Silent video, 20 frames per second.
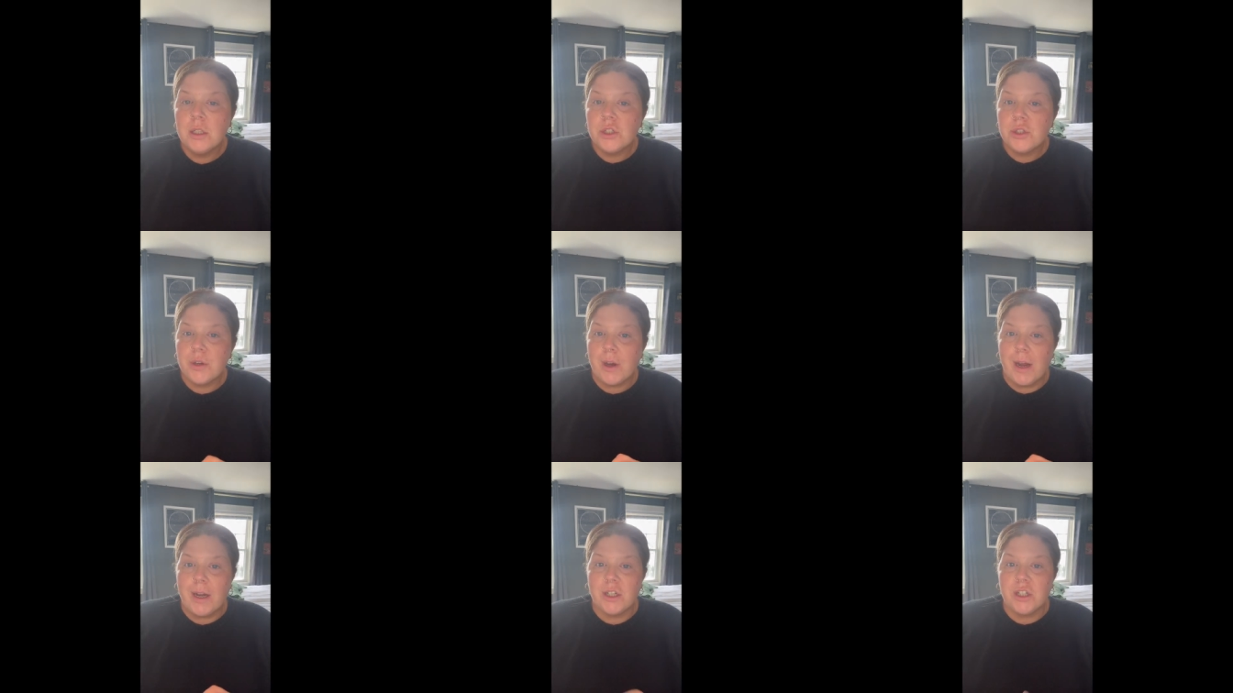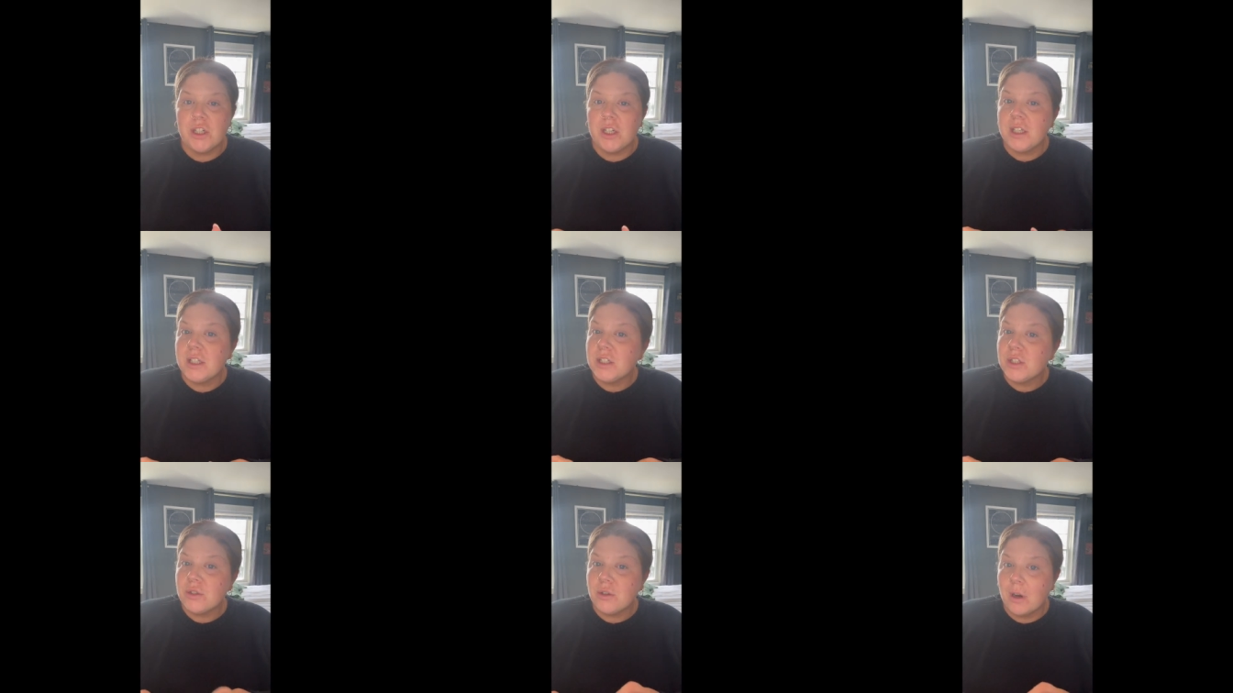Tragedy
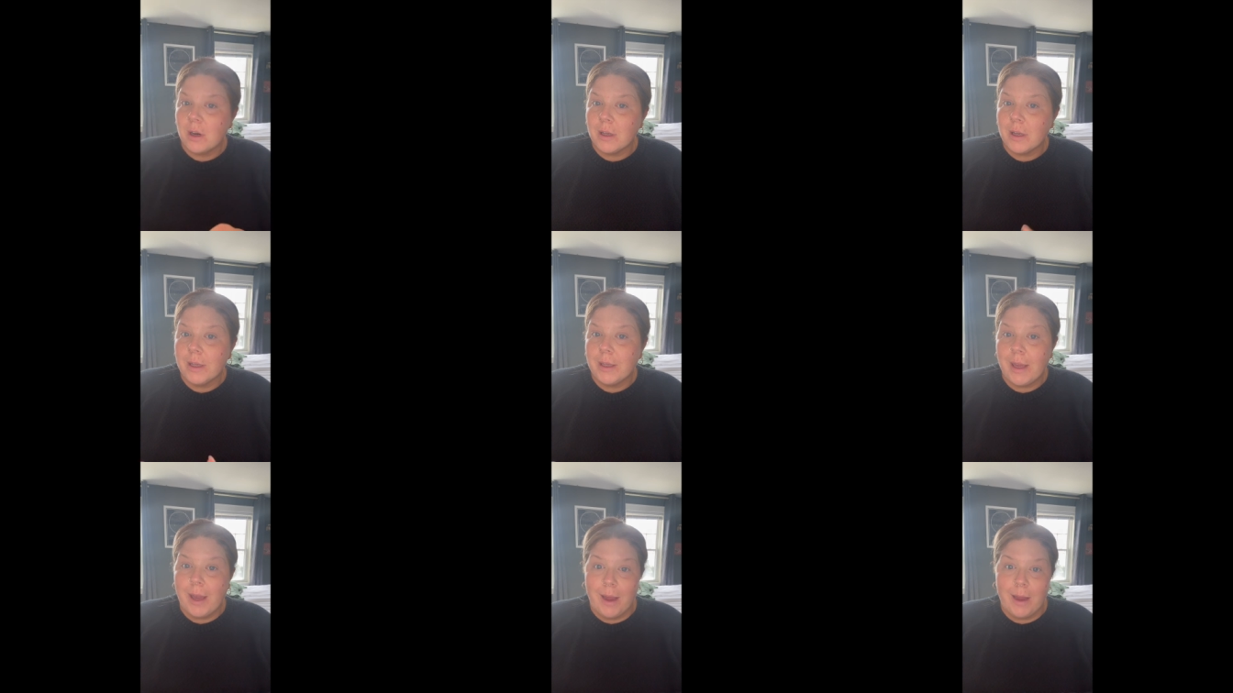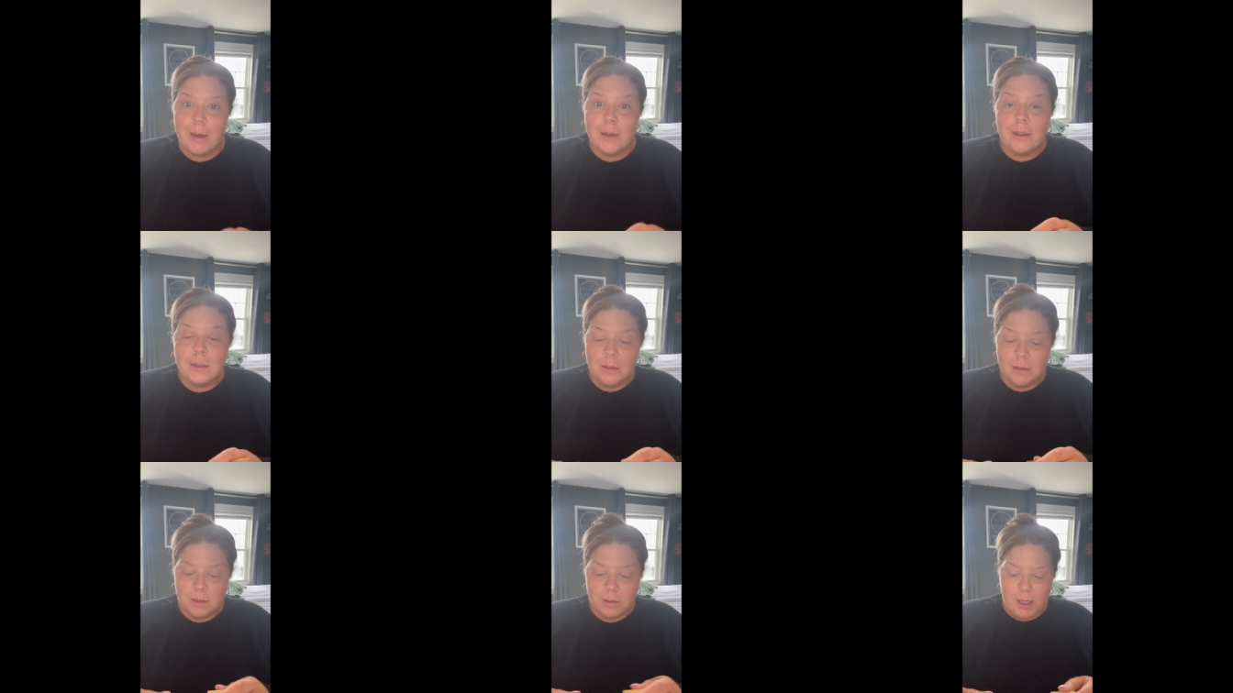struck
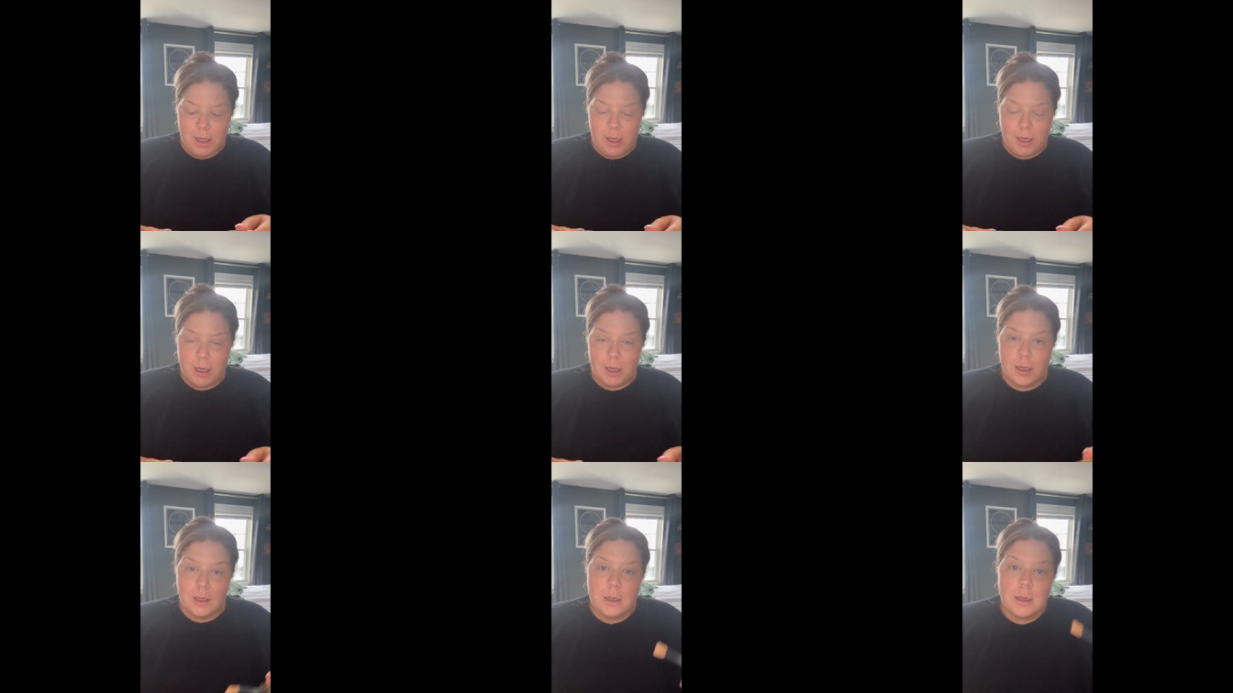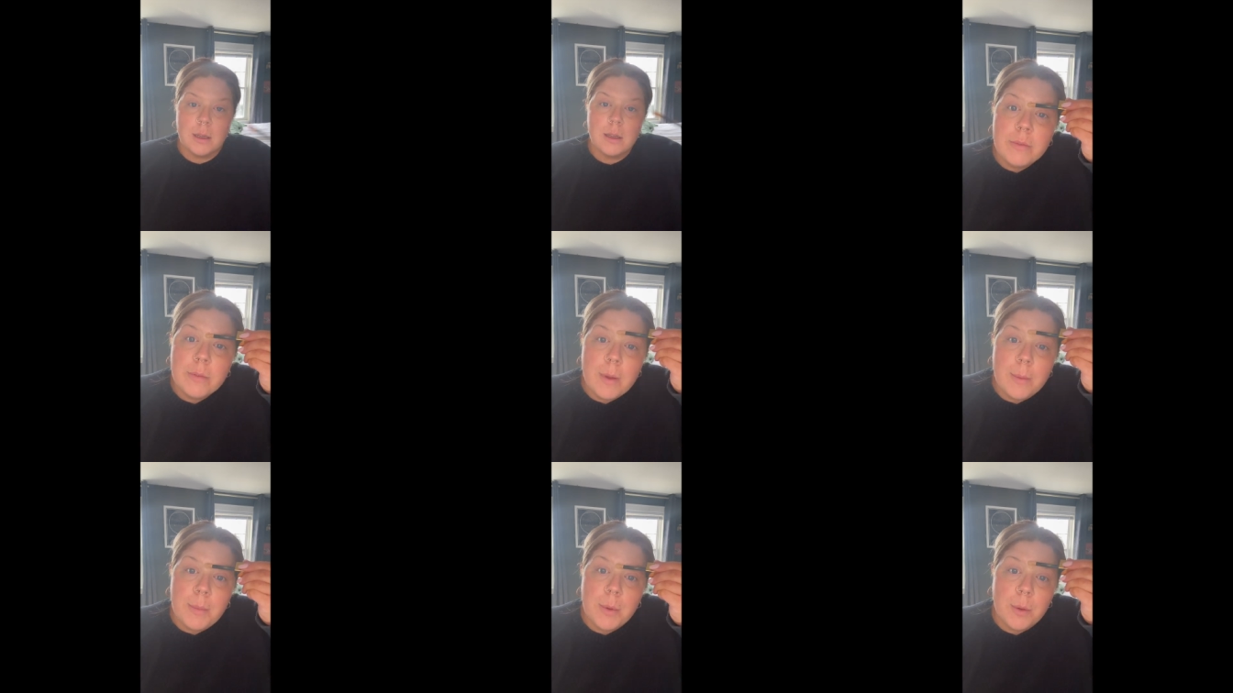again in
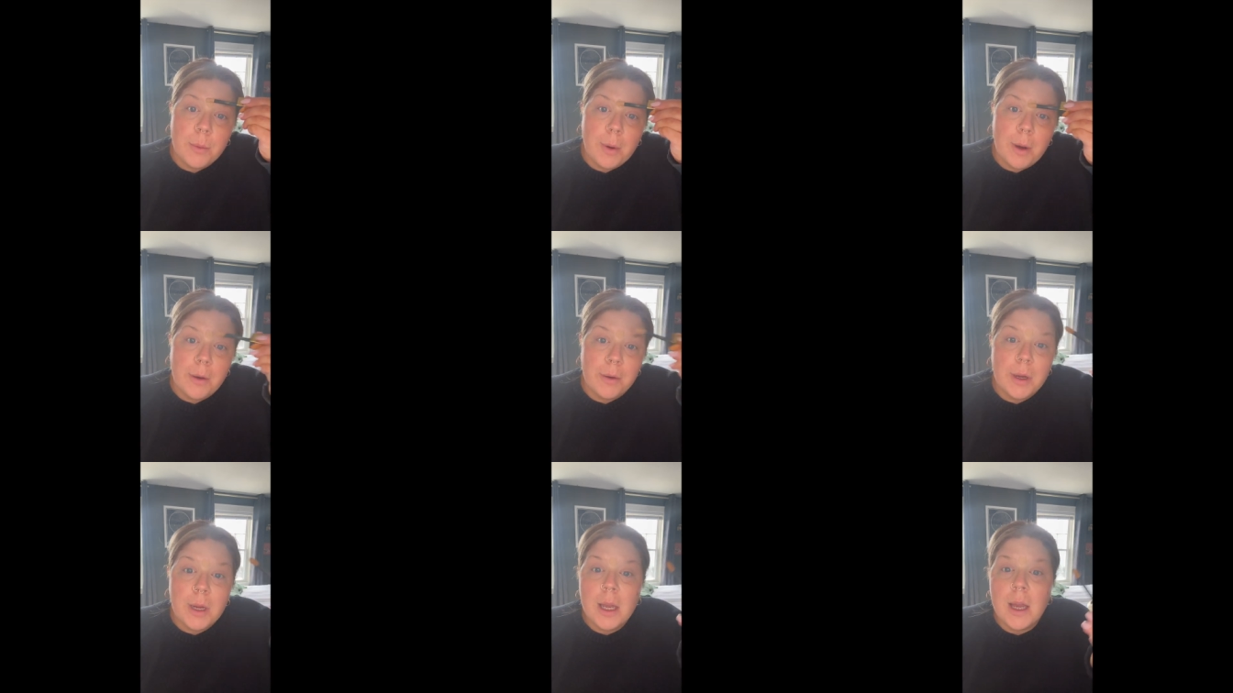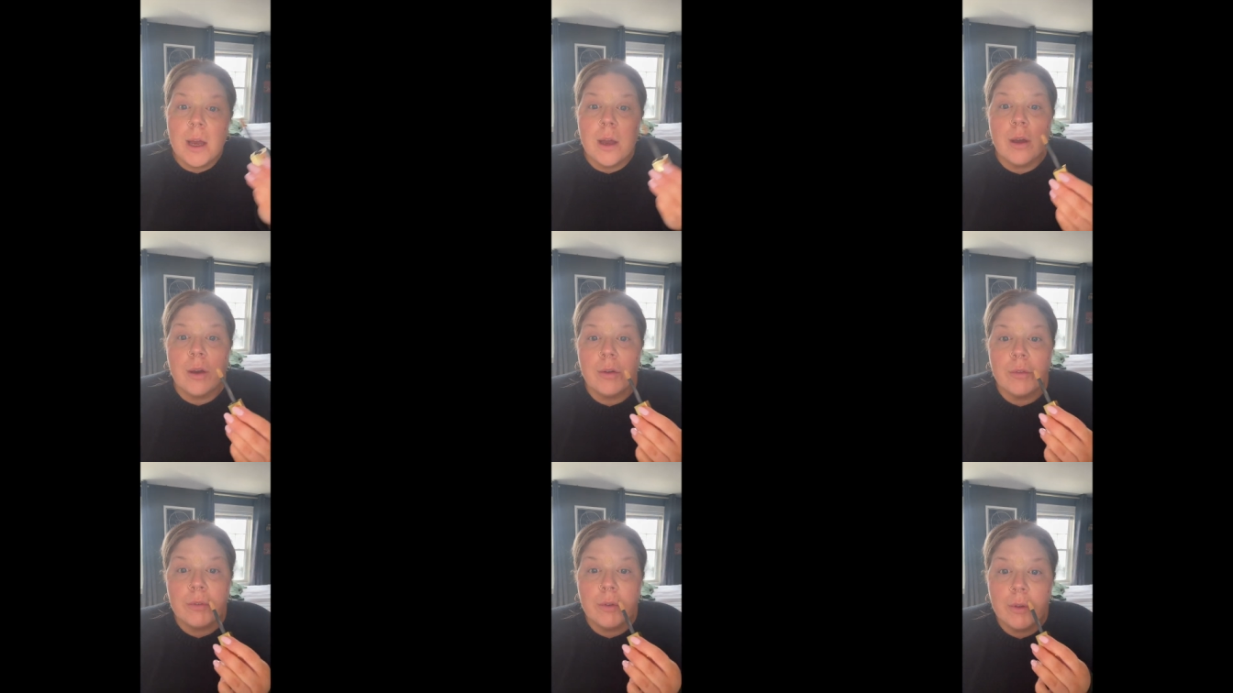February
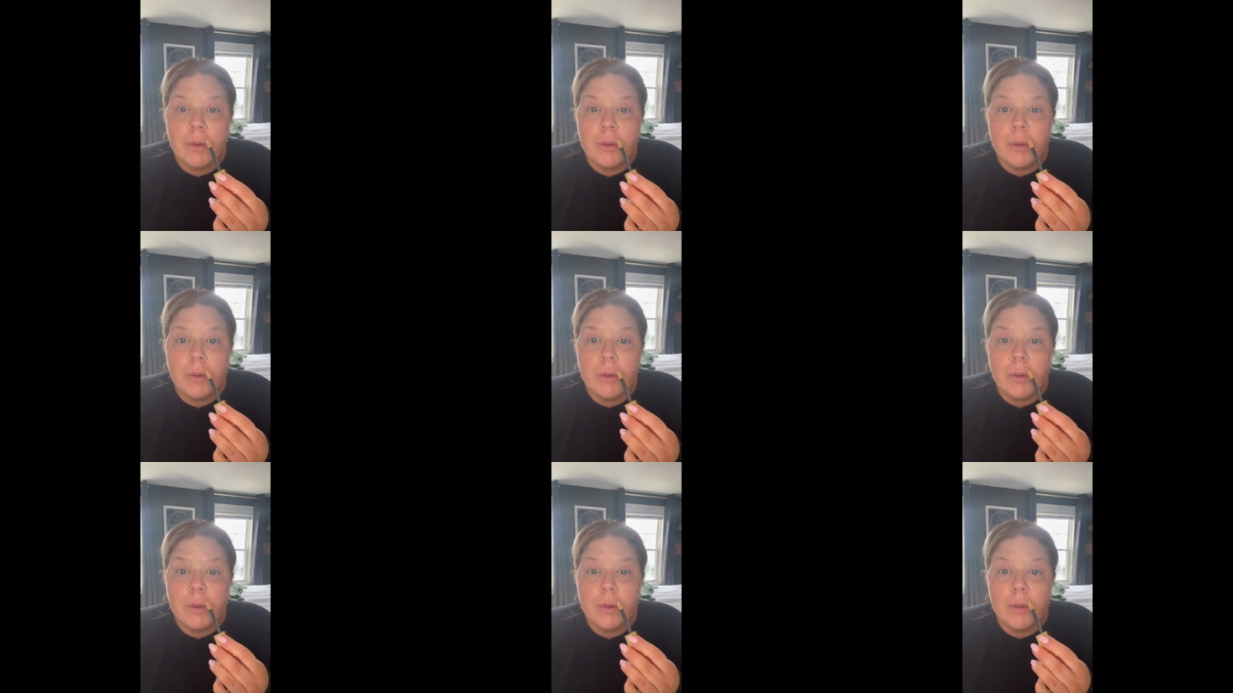of